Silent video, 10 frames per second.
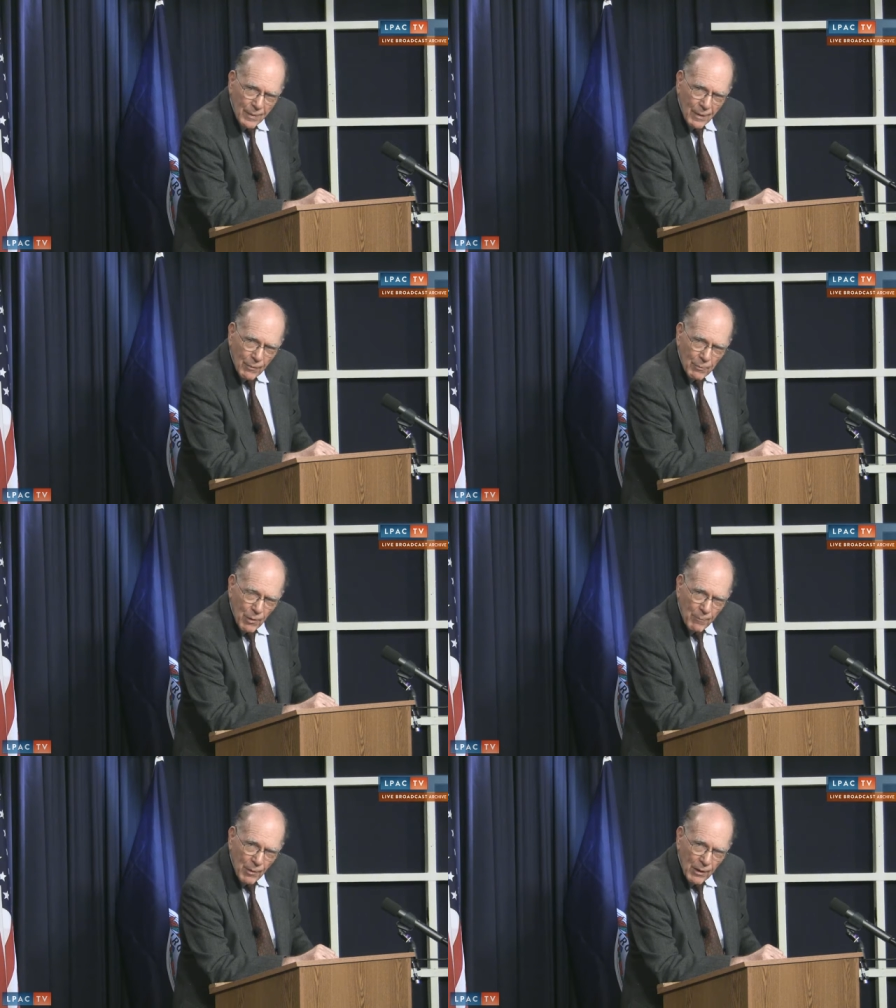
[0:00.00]
of the
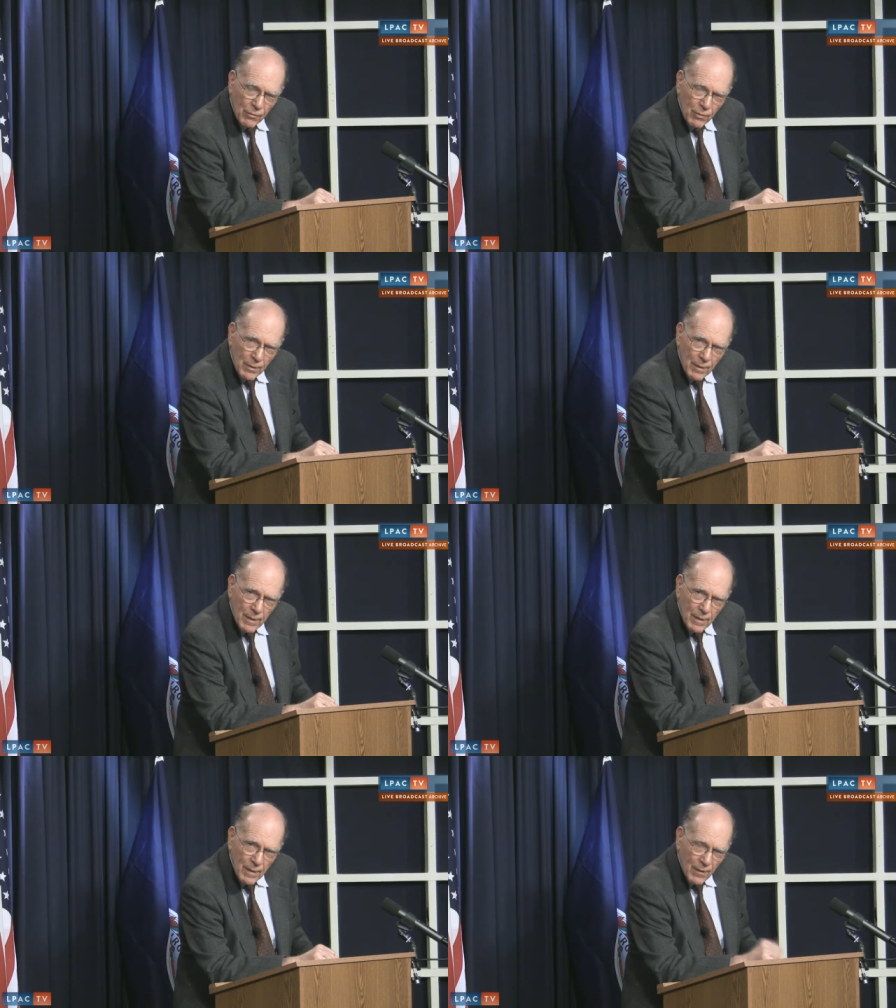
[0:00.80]
population,
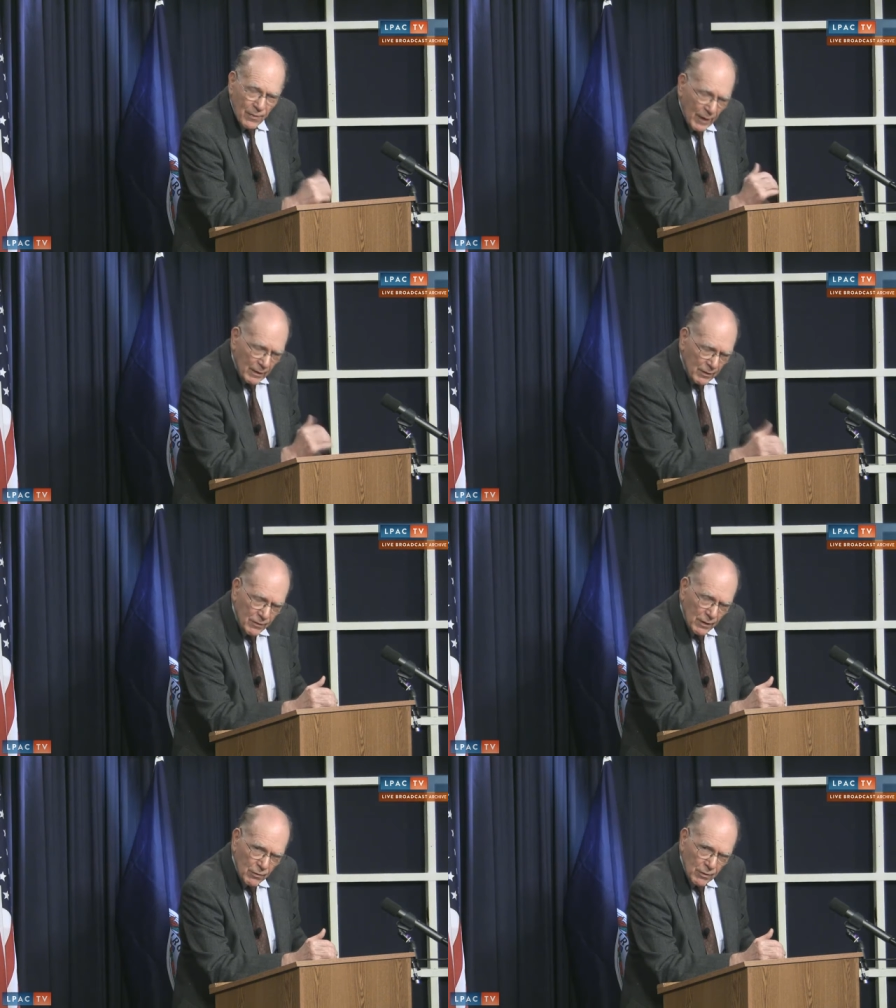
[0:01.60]
their
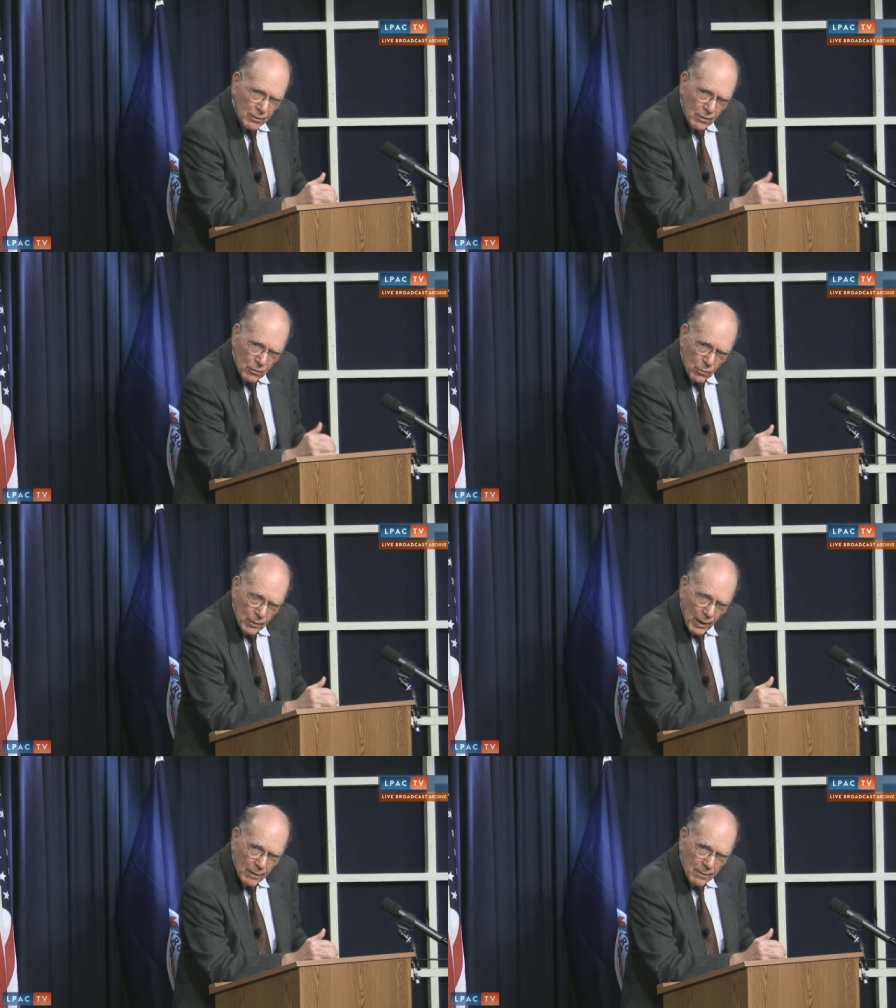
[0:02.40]
decision to do
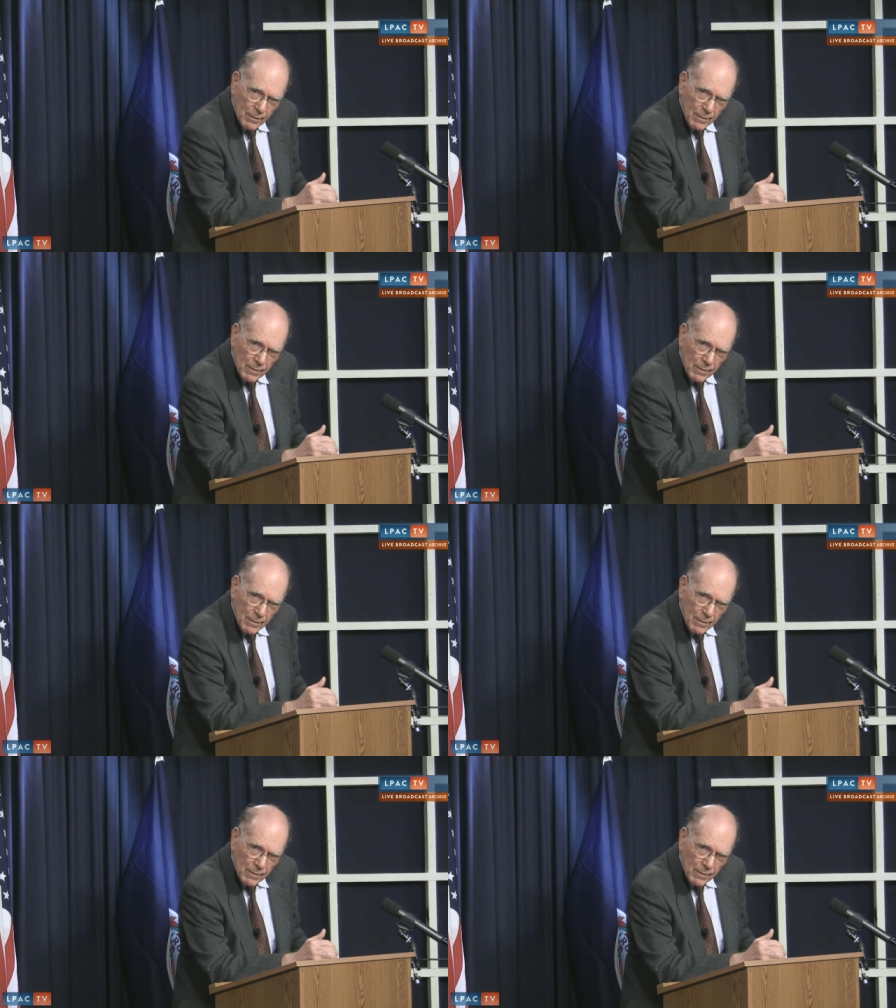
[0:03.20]
that